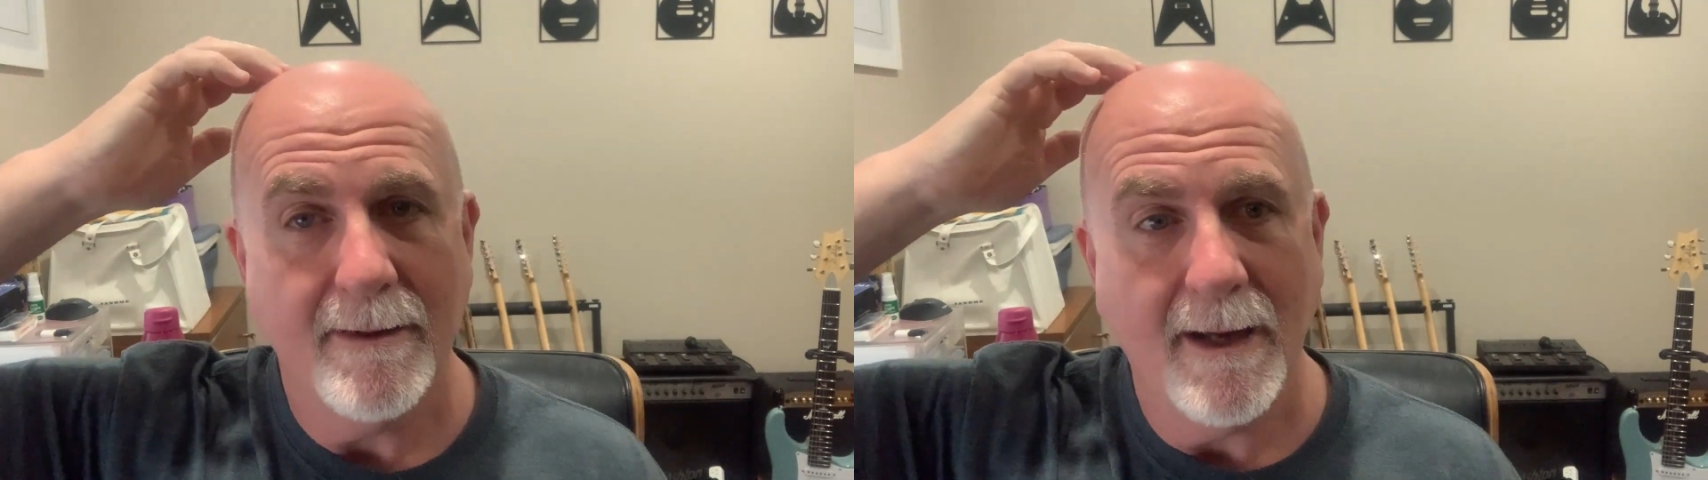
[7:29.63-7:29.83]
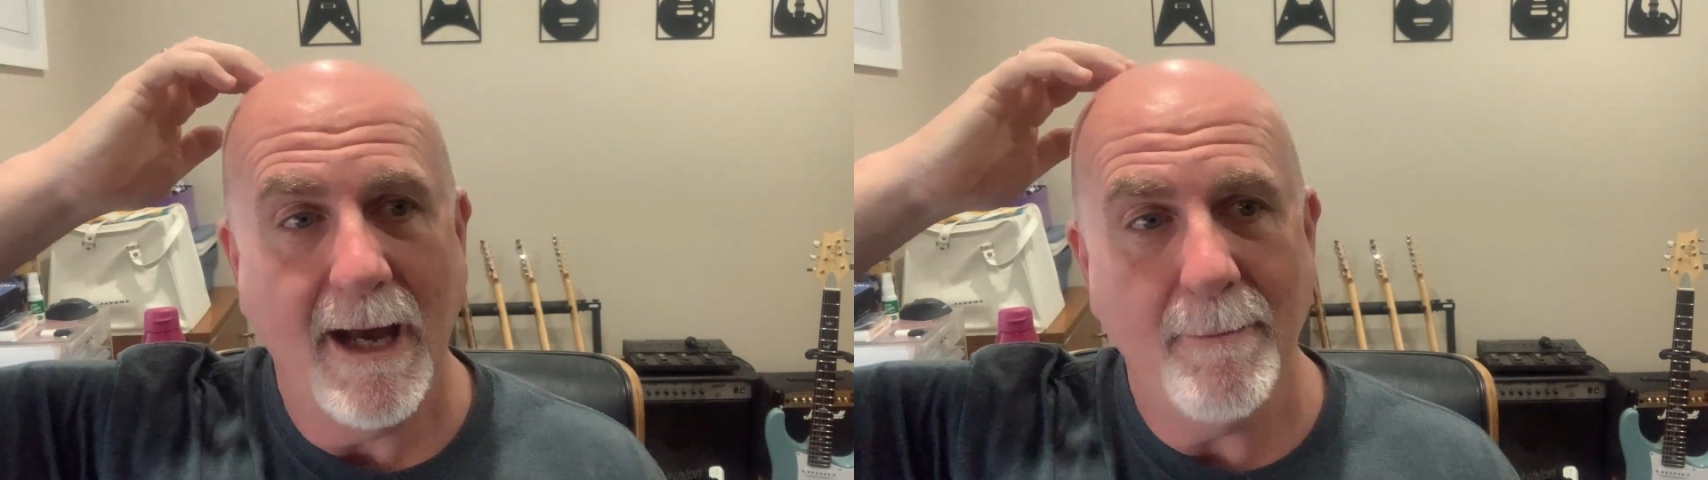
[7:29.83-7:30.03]

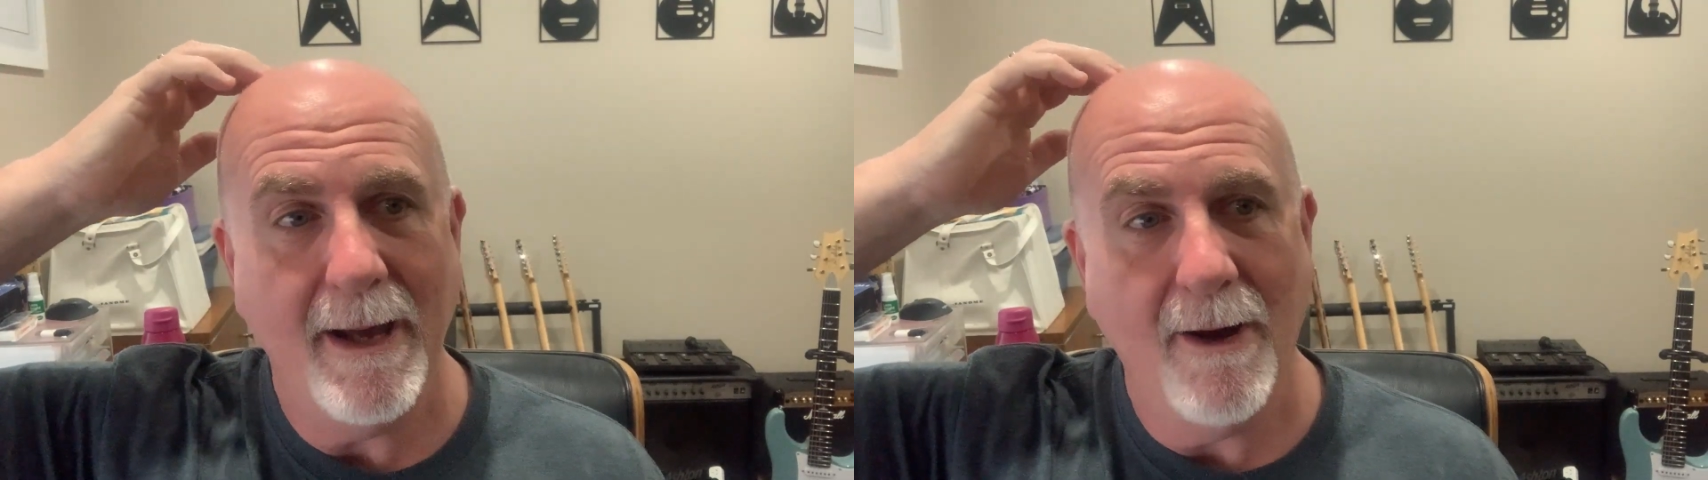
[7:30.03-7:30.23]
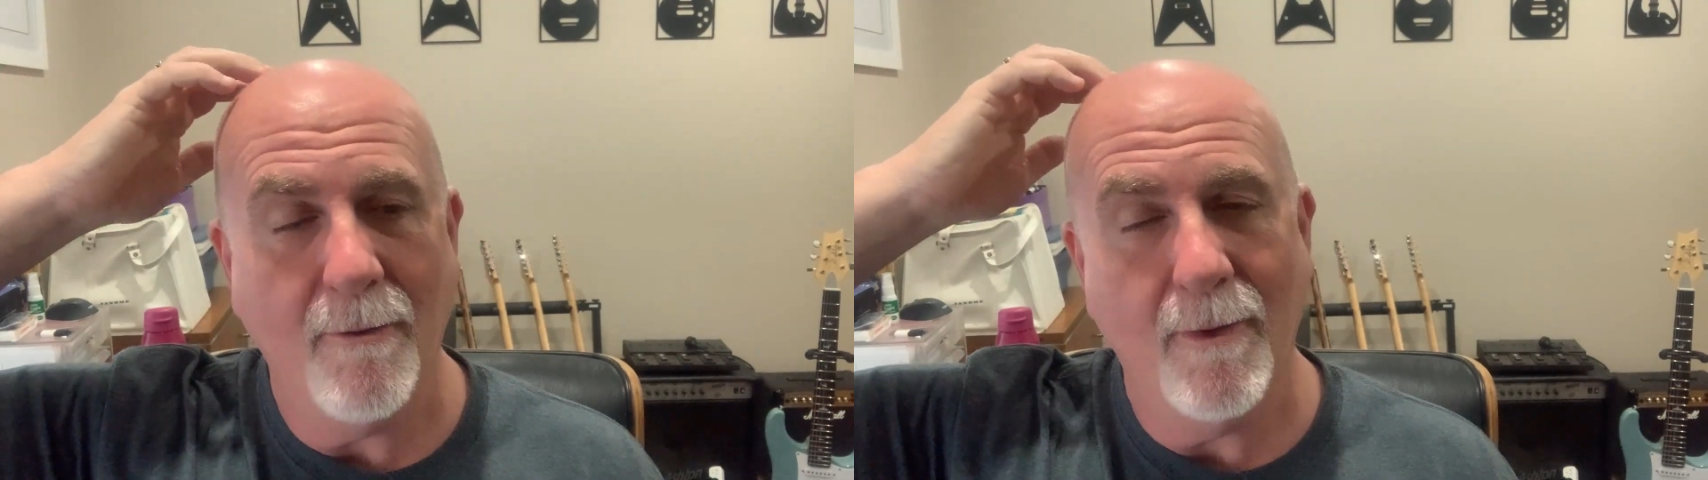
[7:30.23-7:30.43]

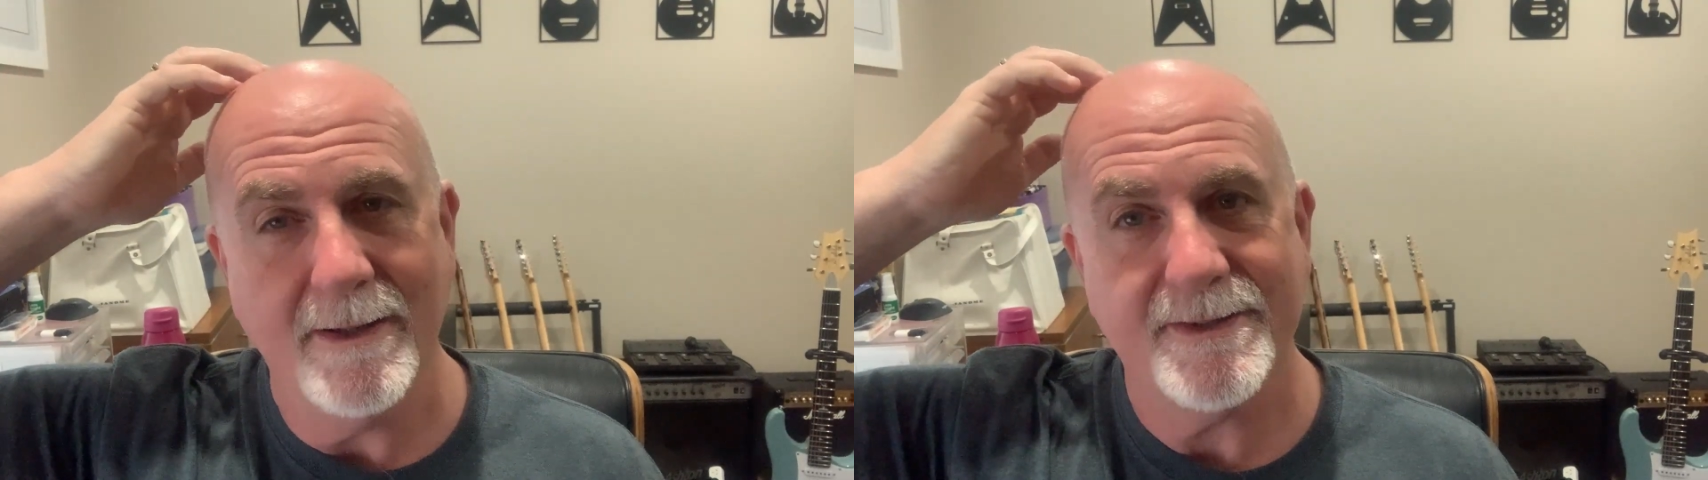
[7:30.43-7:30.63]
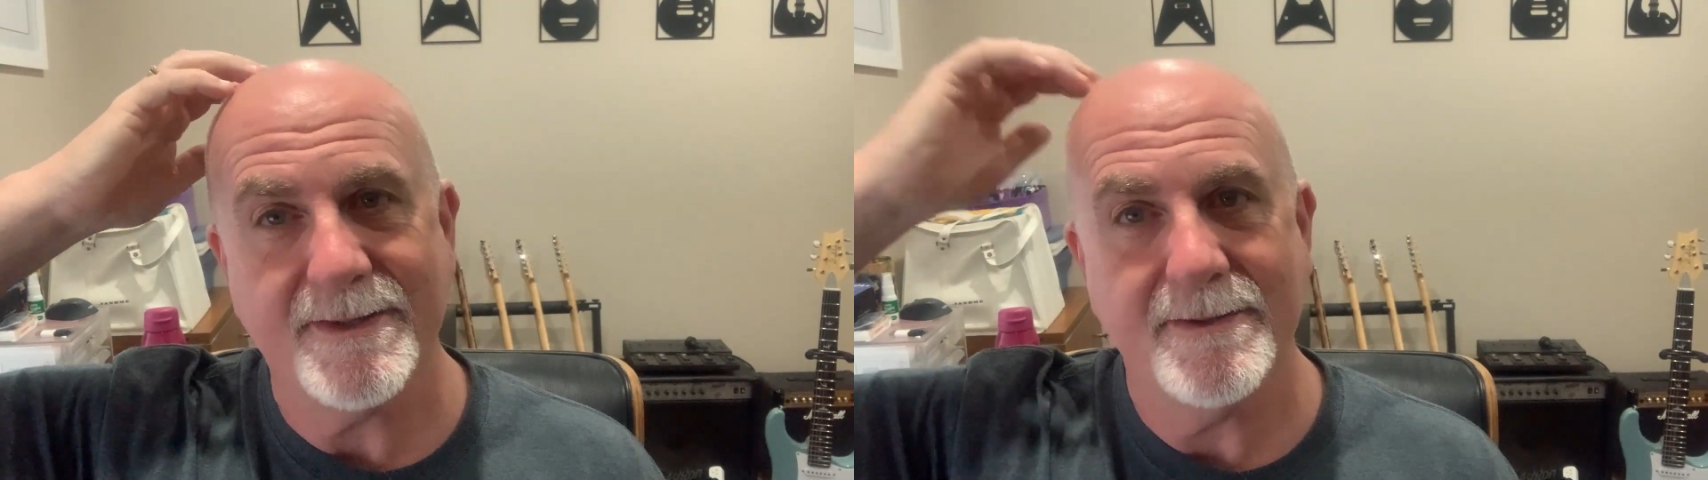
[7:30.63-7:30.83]
about
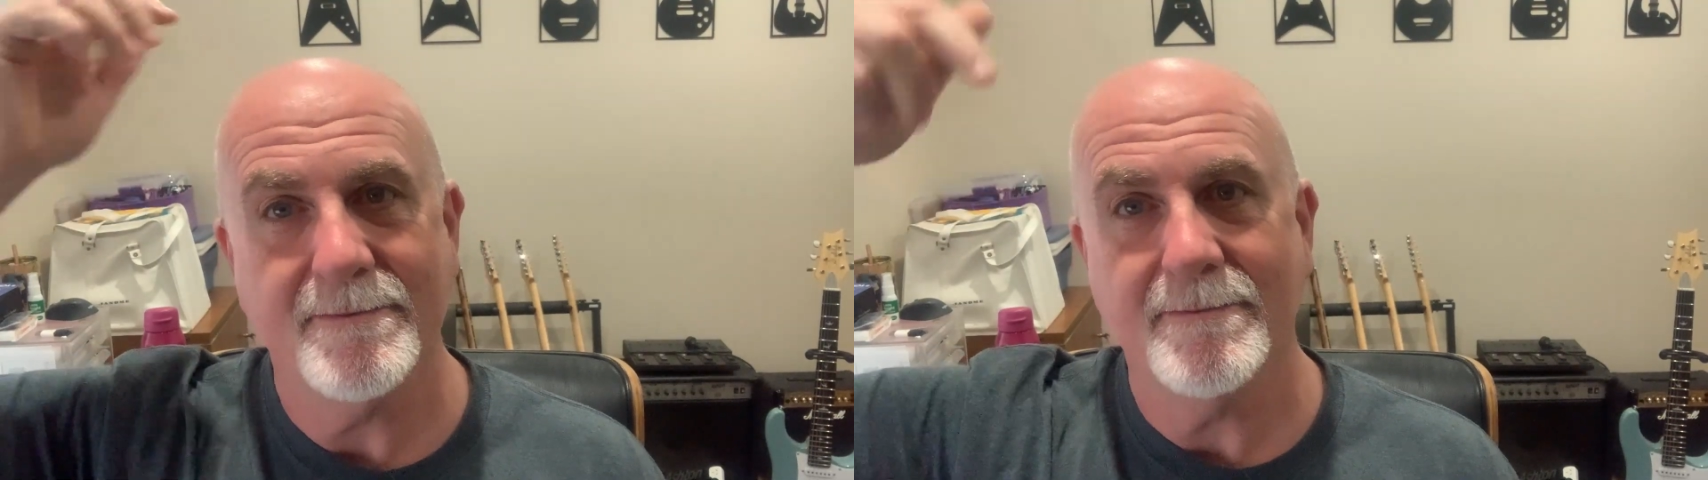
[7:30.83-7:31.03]
what's